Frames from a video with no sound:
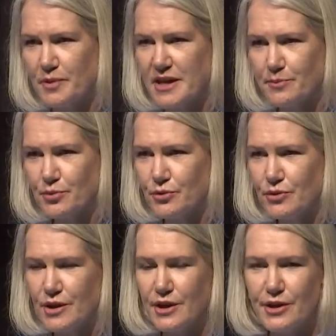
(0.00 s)
people
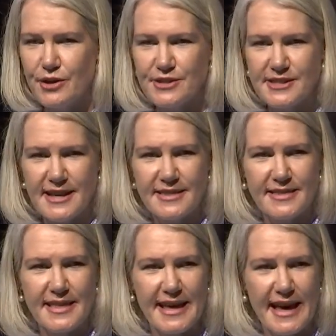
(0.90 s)
who said
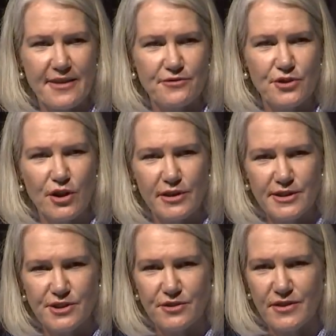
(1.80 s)
that they have
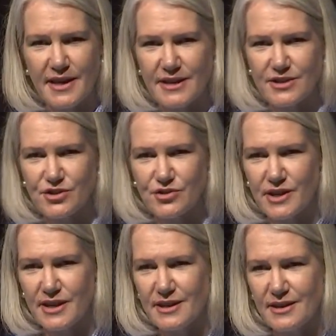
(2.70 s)
knowledge of the
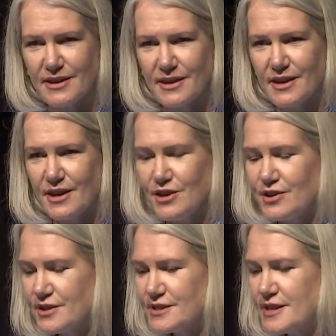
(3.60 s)
industry,
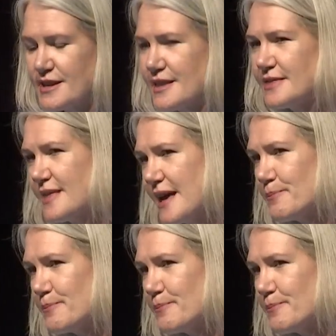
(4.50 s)
you can see that their